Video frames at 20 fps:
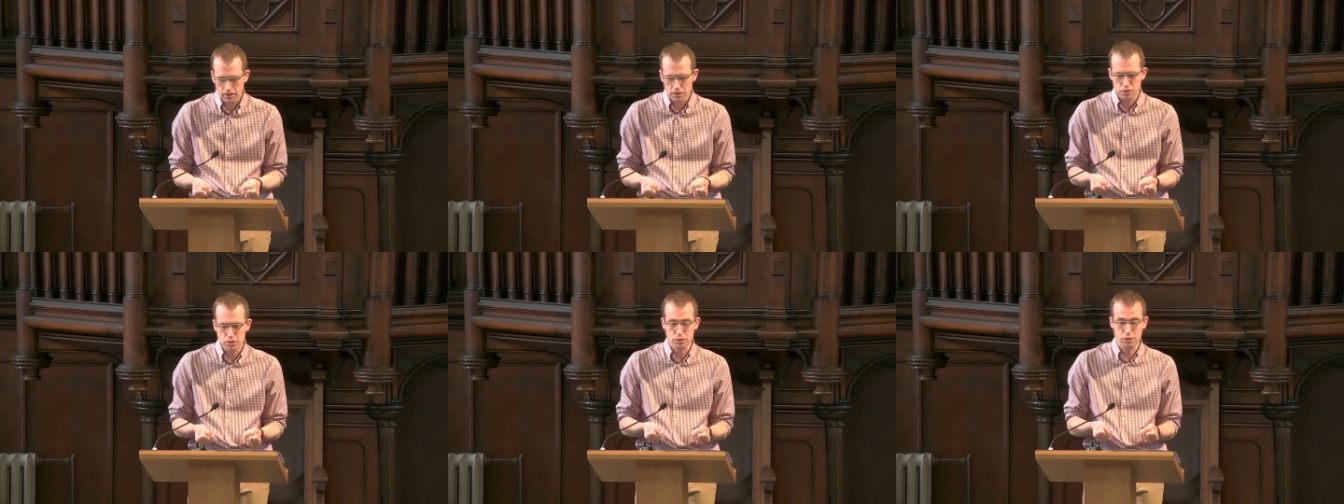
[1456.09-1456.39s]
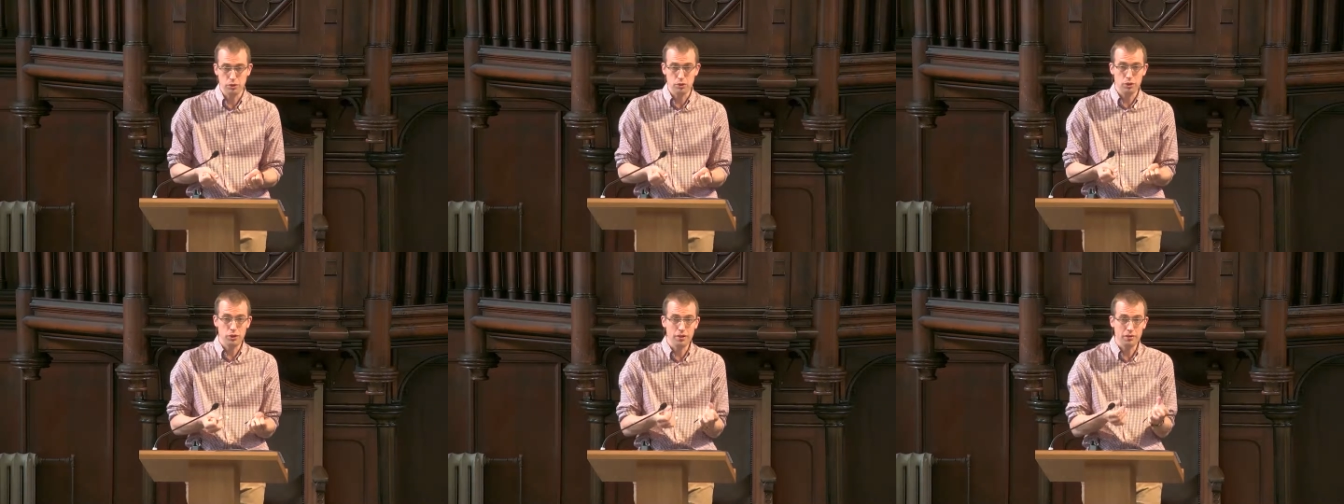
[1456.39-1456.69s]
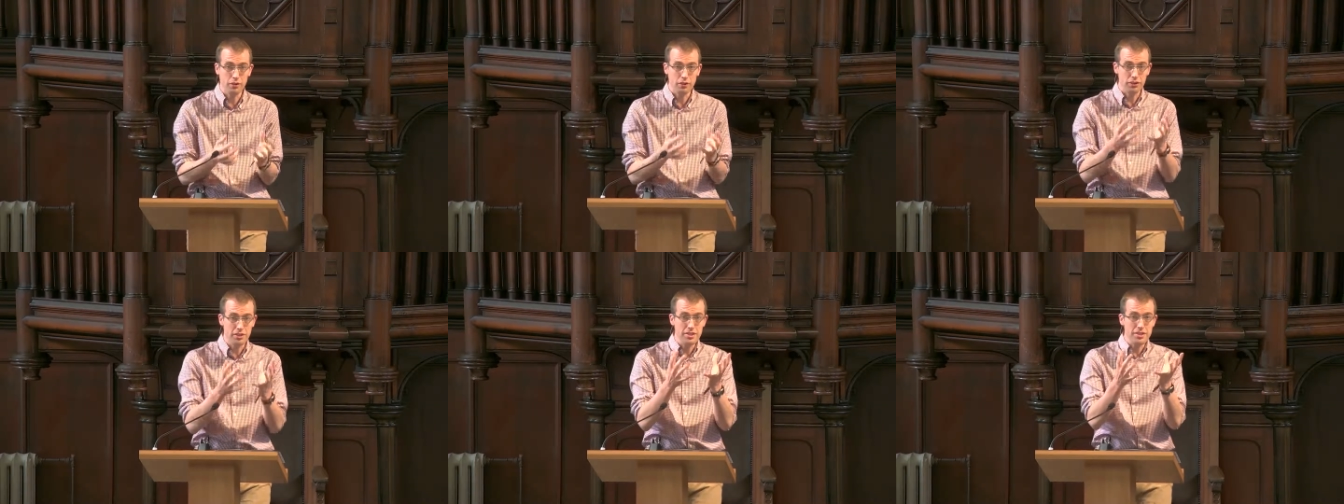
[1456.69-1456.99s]
So you have
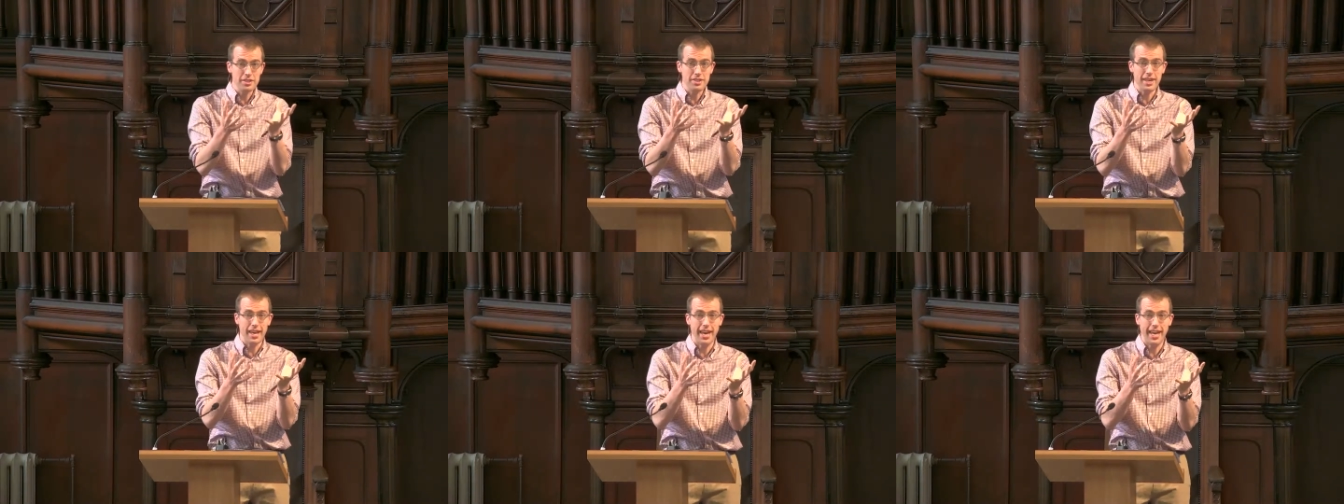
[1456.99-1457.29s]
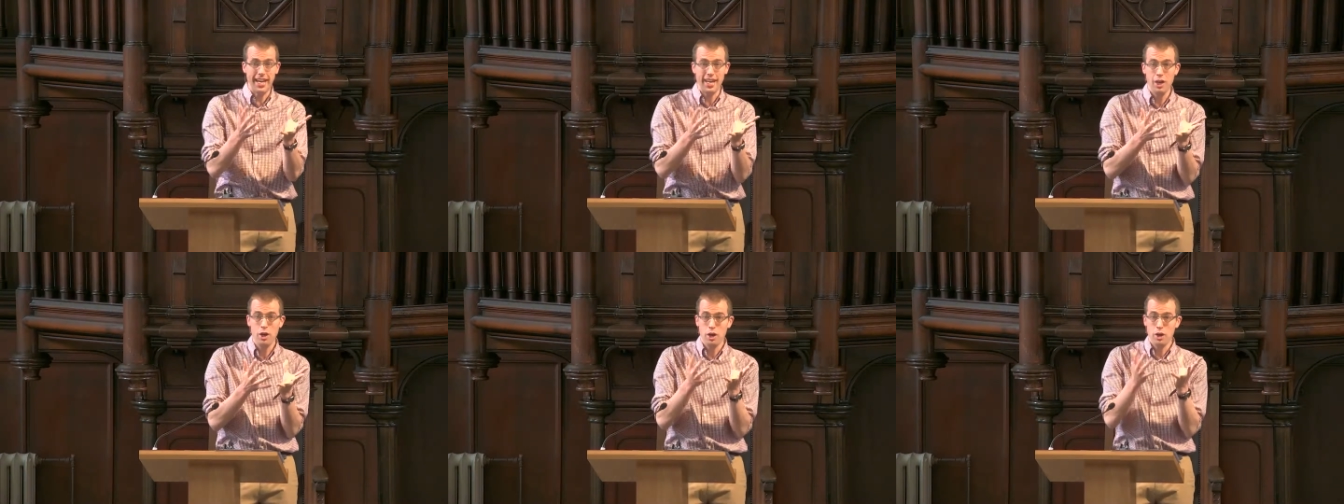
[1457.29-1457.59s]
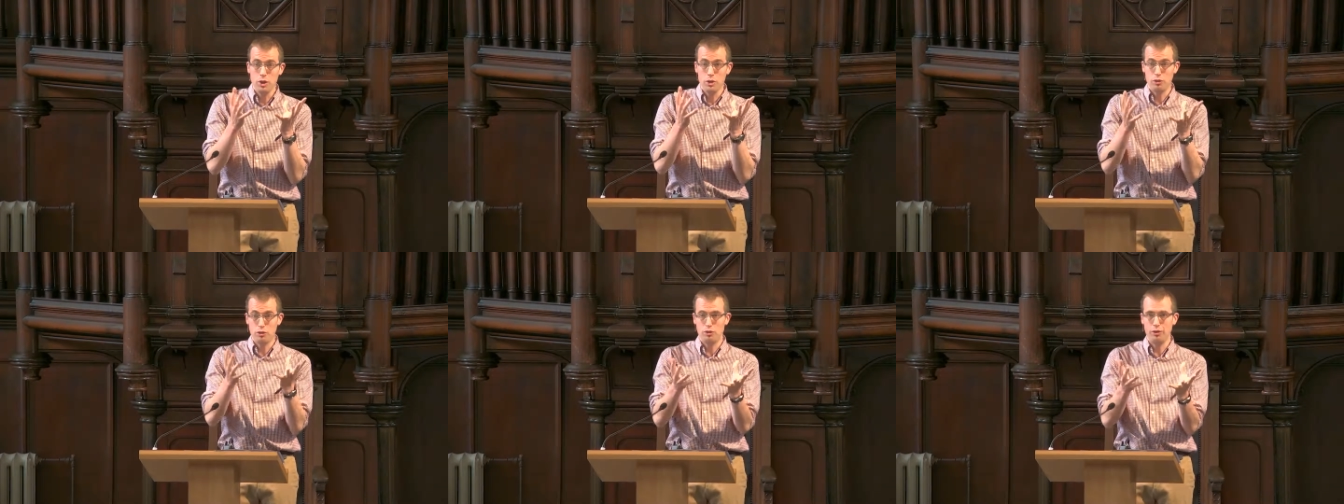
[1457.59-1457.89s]
got this guy
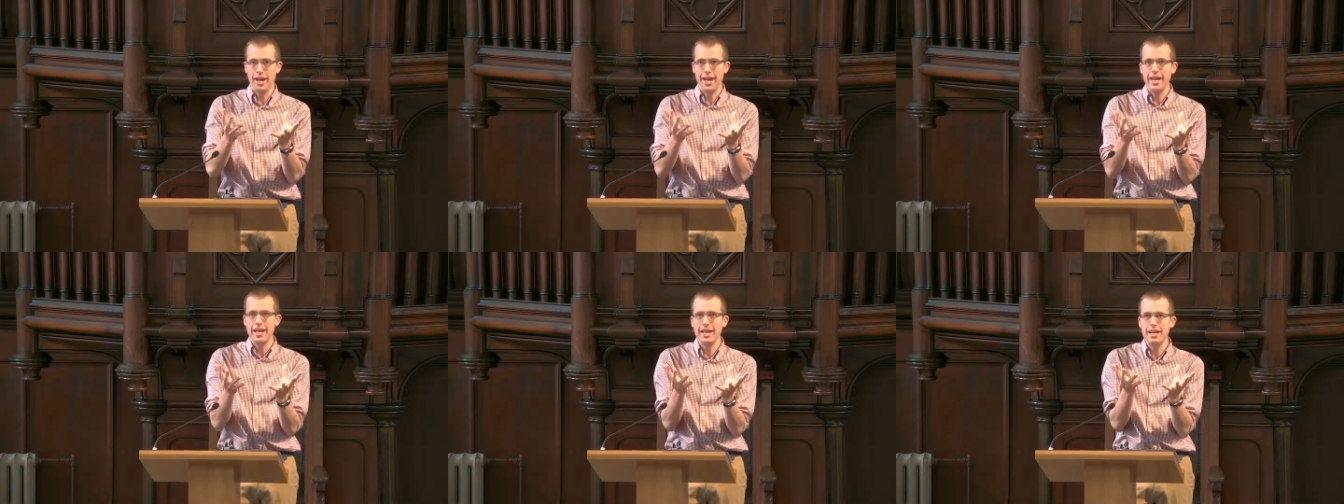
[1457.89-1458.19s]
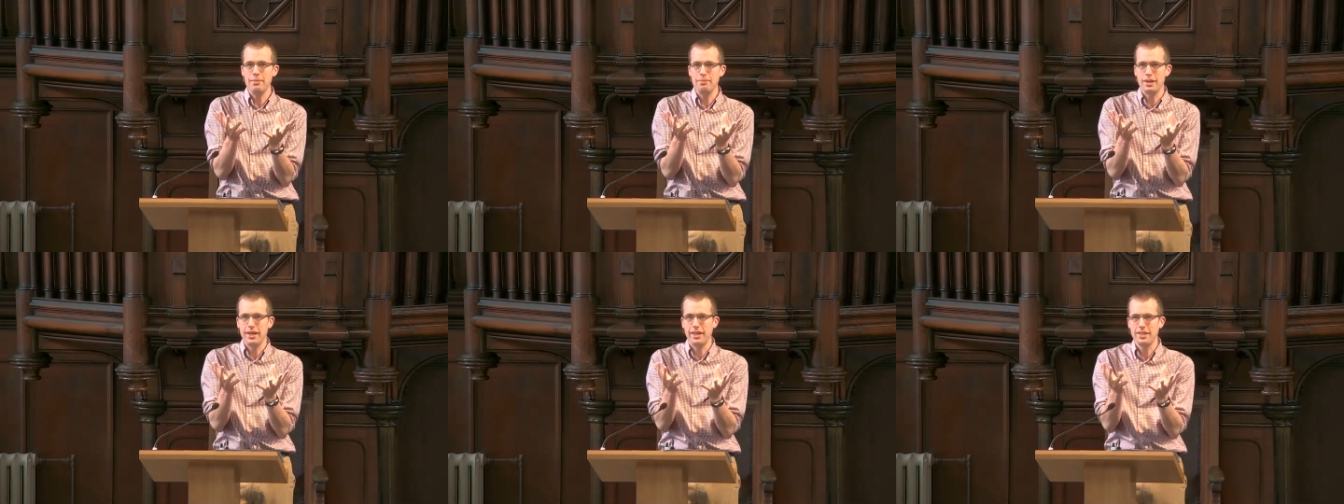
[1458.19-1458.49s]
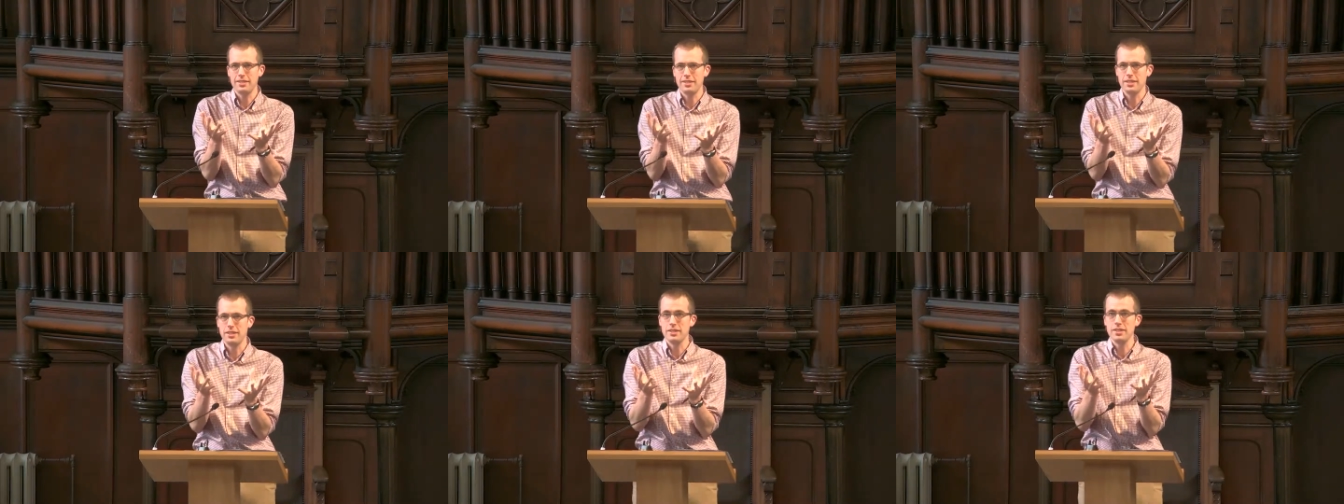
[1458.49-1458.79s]
who finally
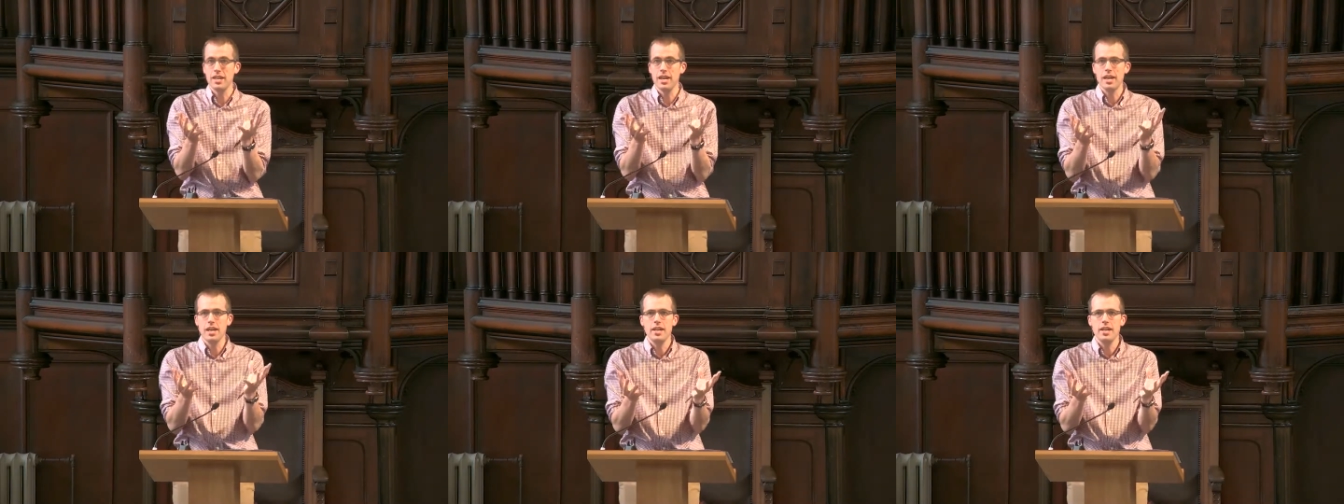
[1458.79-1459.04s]
makes it.